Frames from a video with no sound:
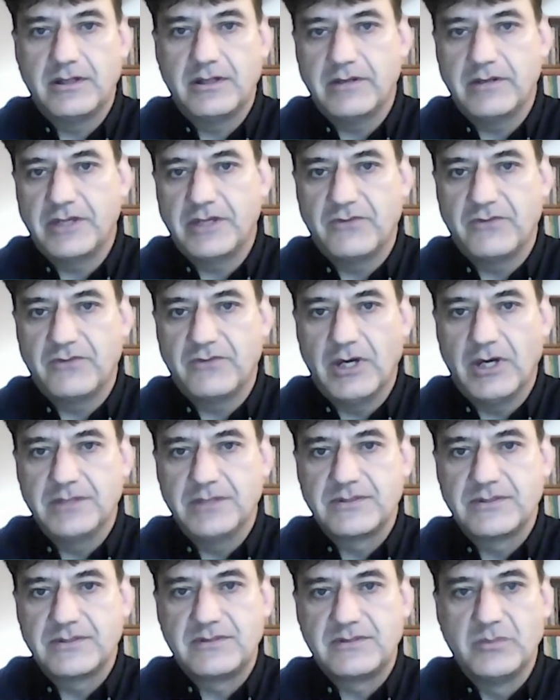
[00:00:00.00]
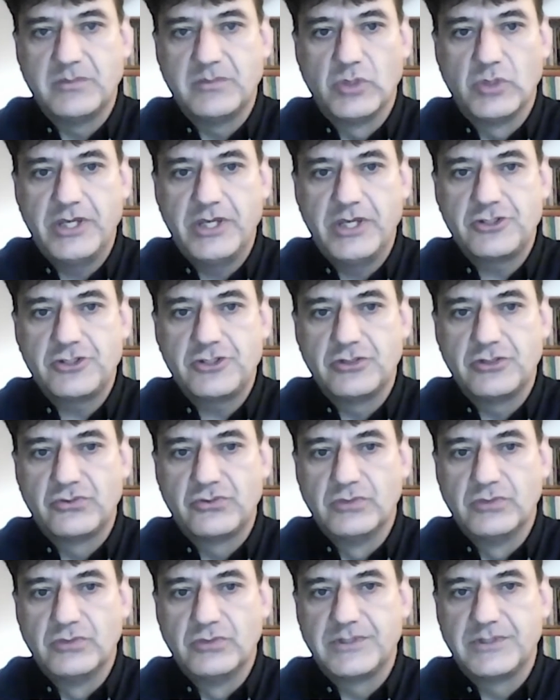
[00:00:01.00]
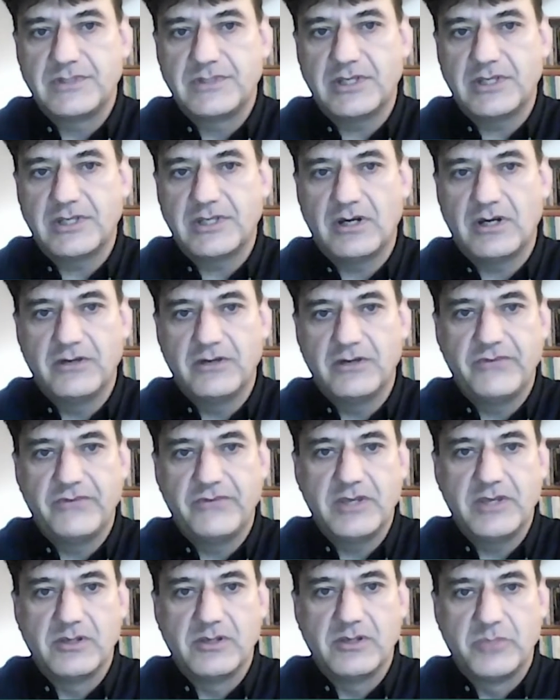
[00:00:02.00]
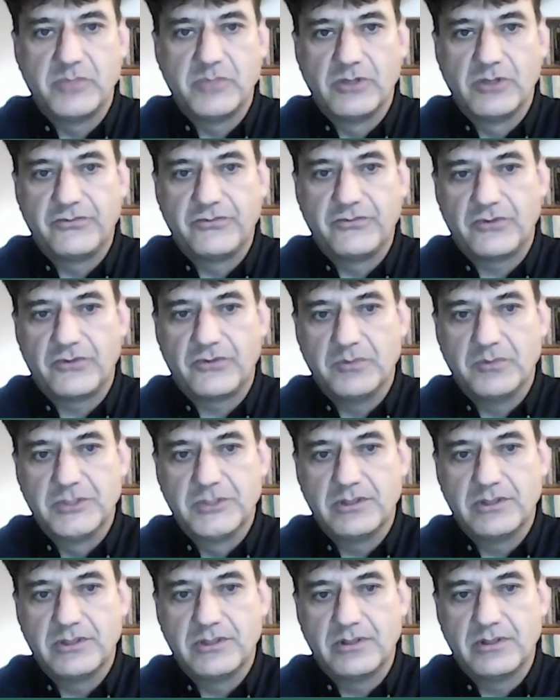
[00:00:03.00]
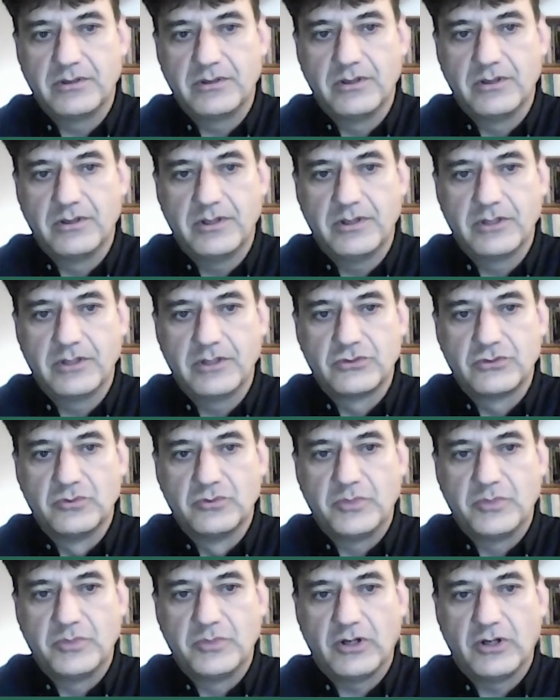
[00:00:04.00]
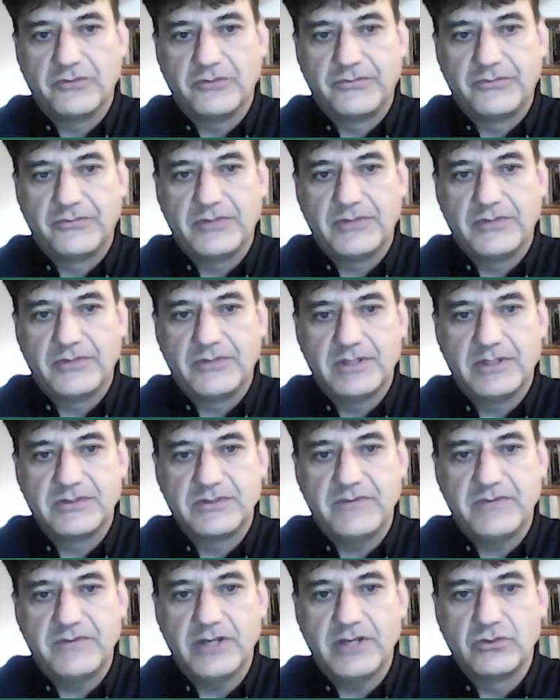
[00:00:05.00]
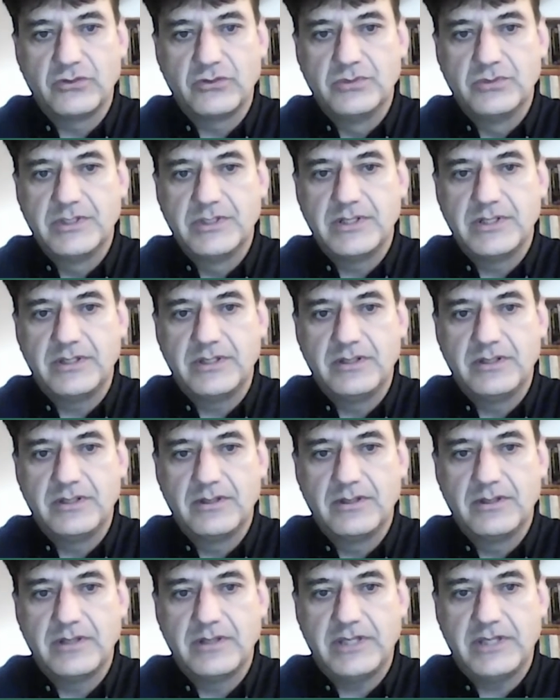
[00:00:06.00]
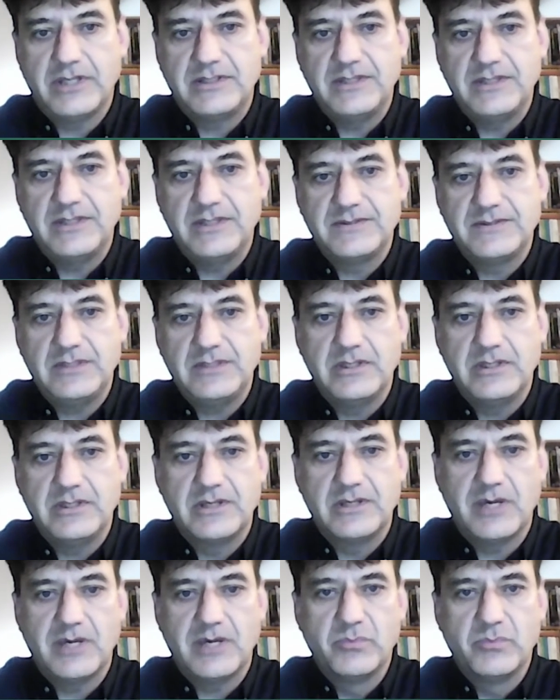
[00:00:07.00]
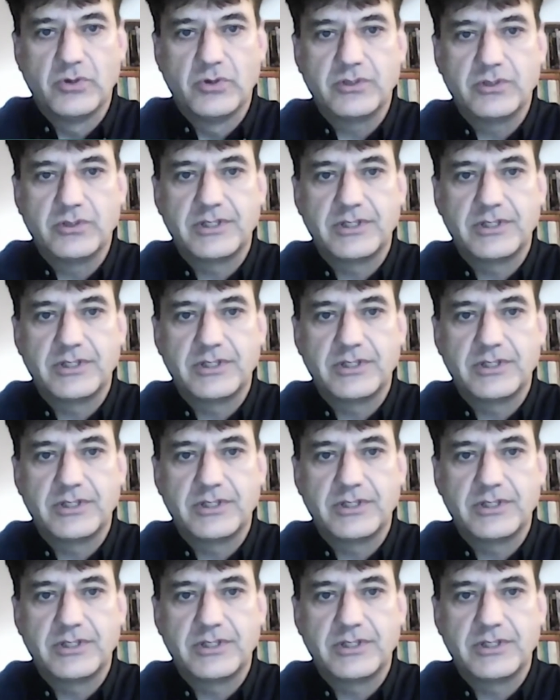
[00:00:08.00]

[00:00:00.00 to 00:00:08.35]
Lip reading: advanced simulation tools that are available from the group of Svergun at DESY in Hamburg